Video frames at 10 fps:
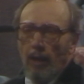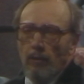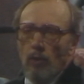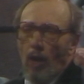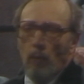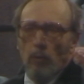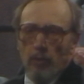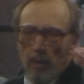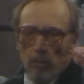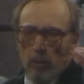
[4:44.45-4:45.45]
no, I won't
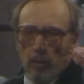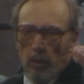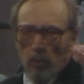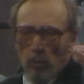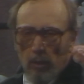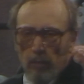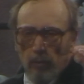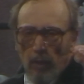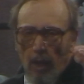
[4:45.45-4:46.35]
say they're particularly wonderful.